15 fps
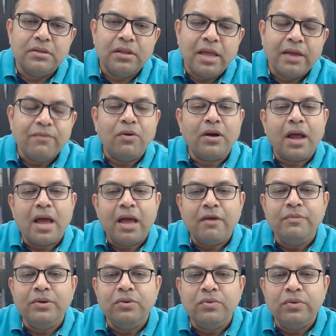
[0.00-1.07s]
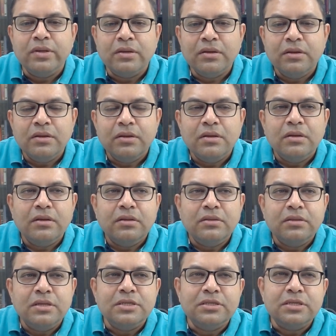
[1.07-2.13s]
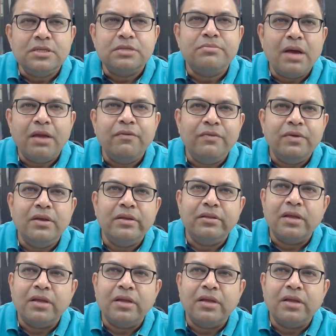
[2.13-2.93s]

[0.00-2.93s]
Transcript: Like what I have been doing. This is just my way